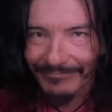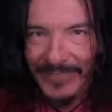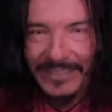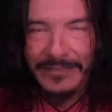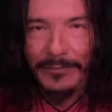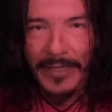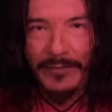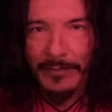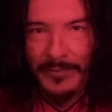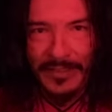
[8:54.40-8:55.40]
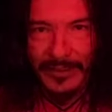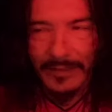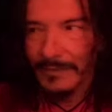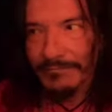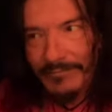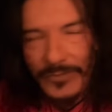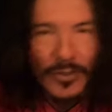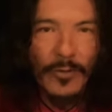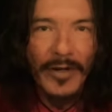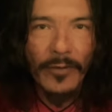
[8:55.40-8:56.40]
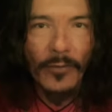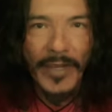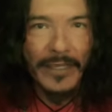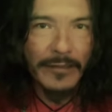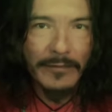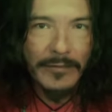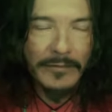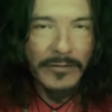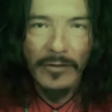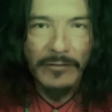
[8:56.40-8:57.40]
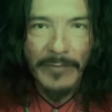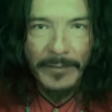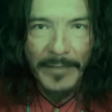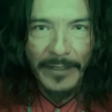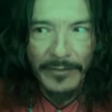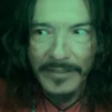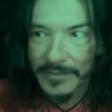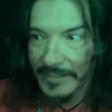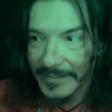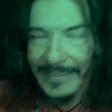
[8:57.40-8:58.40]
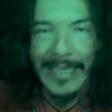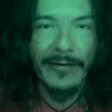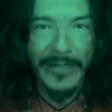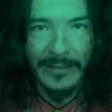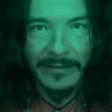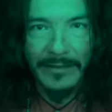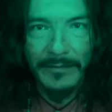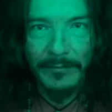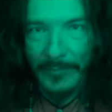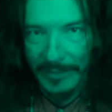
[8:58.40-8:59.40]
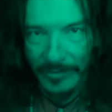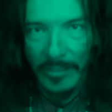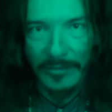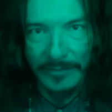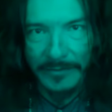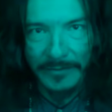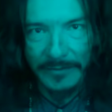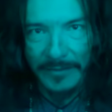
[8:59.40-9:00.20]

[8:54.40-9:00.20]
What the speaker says: doesn't merit me throwing away all of my marriage and scaring my daughters.